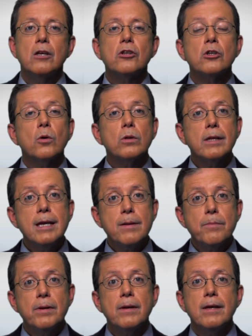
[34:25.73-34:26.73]
So
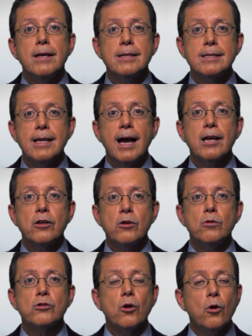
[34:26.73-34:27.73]
LEAP is not
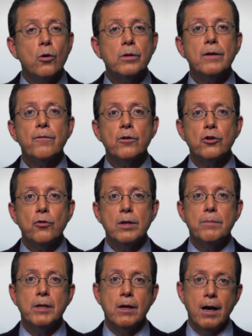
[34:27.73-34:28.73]
used only for
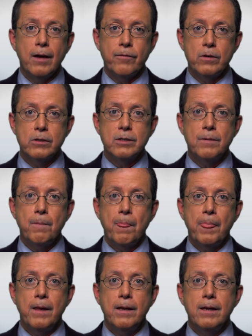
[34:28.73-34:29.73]
treatment offers.
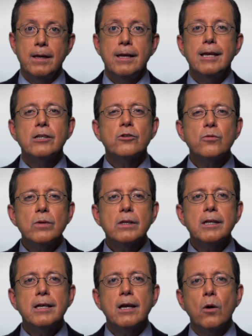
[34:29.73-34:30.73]
It's
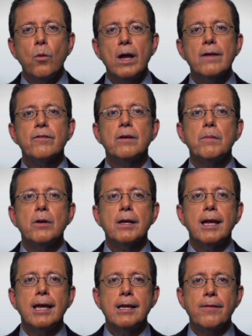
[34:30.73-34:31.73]
really a way of
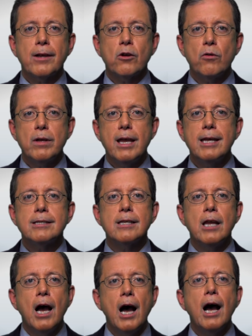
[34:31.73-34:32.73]
communicating that creates
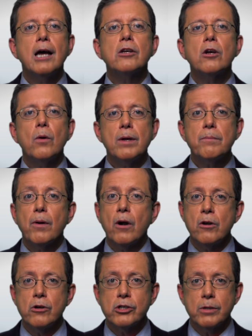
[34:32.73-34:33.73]
an ongoing
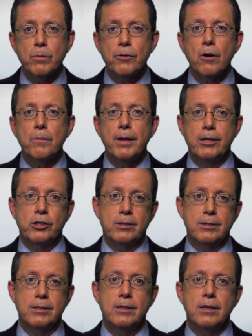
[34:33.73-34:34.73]
partnership with our
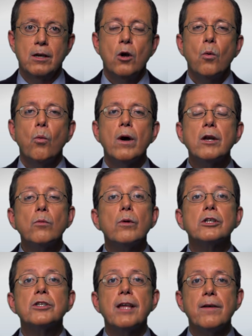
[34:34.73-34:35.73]
patients, one in
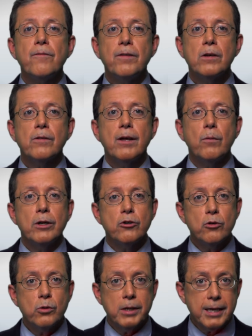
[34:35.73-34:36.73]
which they feel that we
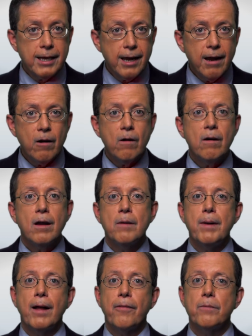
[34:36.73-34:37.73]
truly care
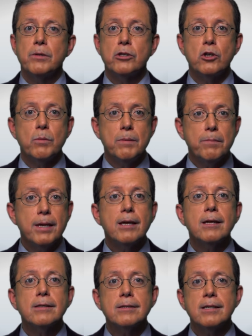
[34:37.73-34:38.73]
about them as human
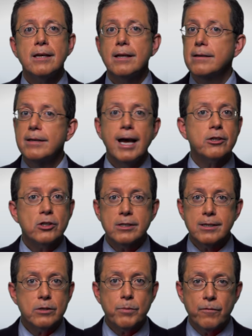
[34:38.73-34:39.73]
beings, not
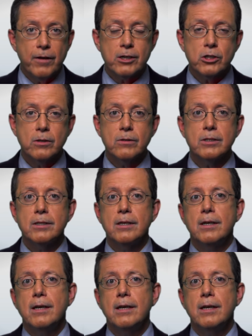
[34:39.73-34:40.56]
just as professionals,